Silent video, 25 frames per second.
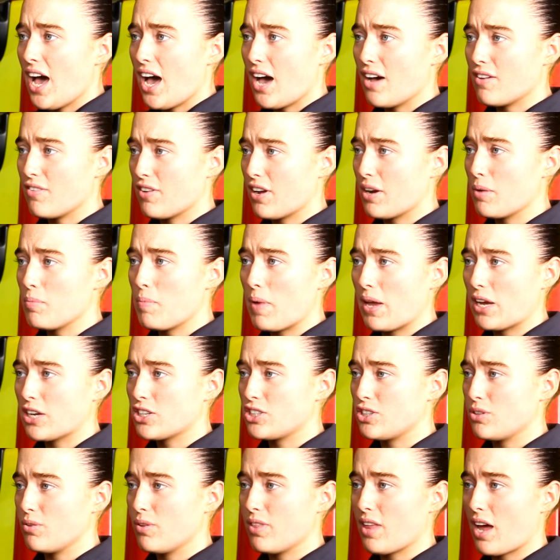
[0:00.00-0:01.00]
I've had to make
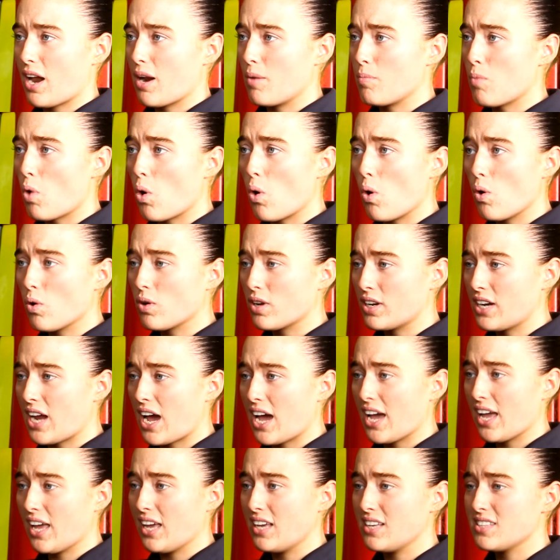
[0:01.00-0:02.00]
sure that I'm
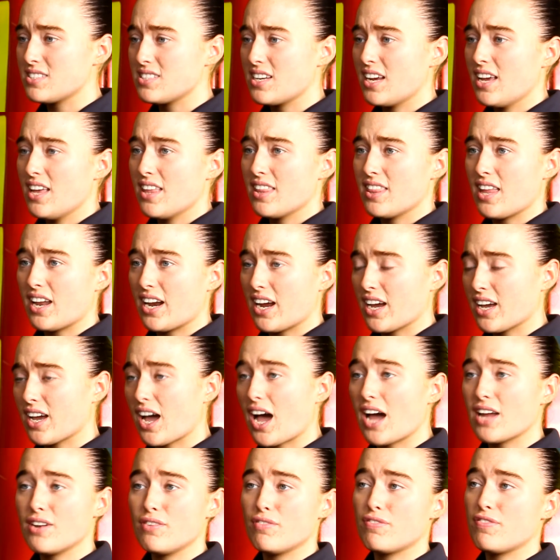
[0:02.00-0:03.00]
organised, that I
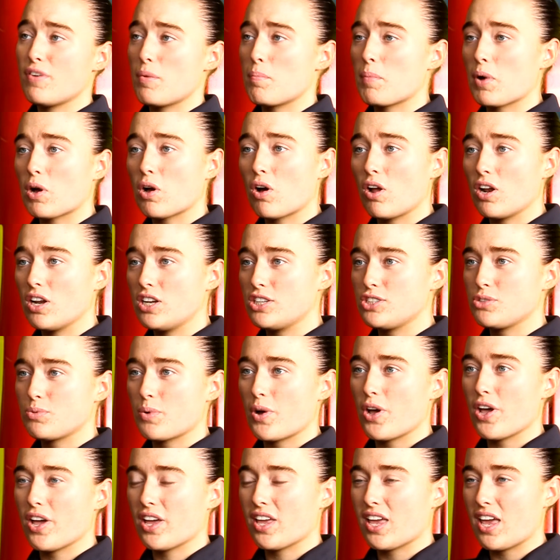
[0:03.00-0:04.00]
can fit my college
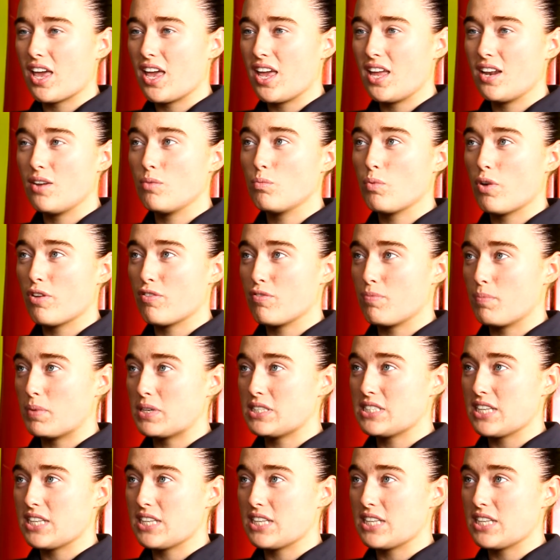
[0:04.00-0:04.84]
work in with my